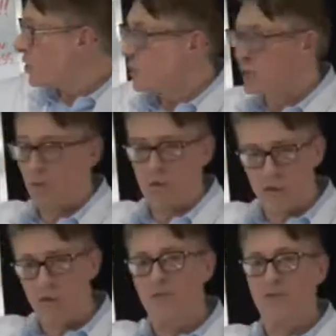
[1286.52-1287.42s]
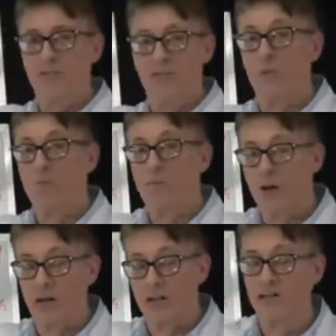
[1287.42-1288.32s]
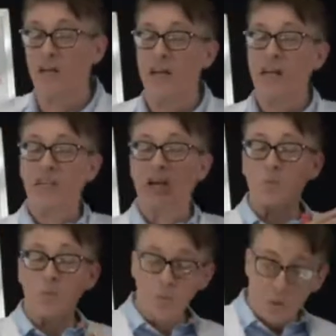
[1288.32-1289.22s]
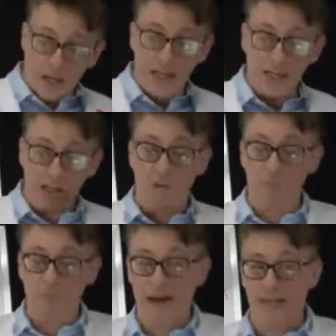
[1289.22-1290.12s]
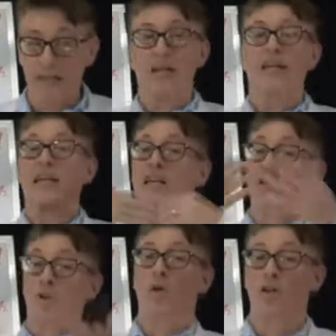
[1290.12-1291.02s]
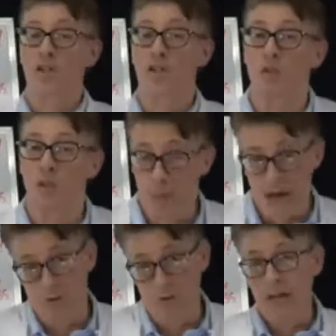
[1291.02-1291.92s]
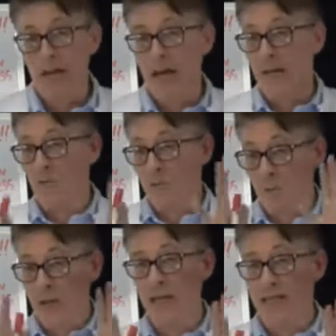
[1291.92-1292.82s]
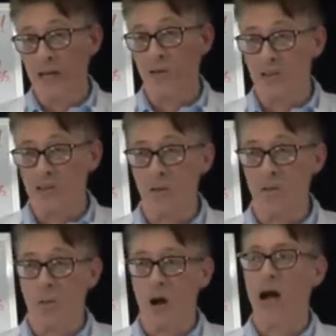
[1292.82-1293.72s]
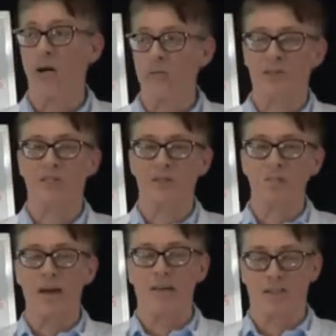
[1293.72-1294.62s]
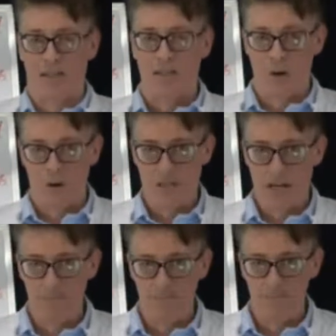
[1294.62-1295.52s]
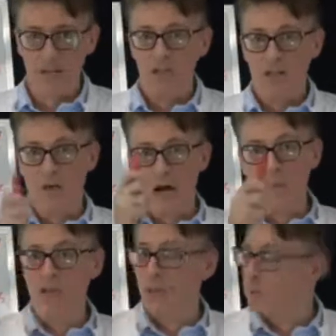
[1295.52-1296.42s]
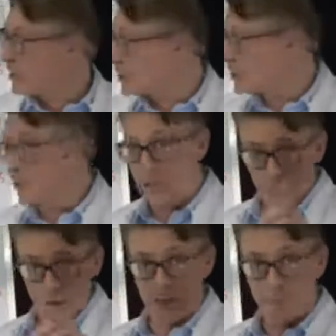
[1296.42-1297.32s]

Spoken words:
news or services or products when I come back, can I talk to you about and really get you to see, wow, this is amazing, okay? So I'll be doing that soon. I will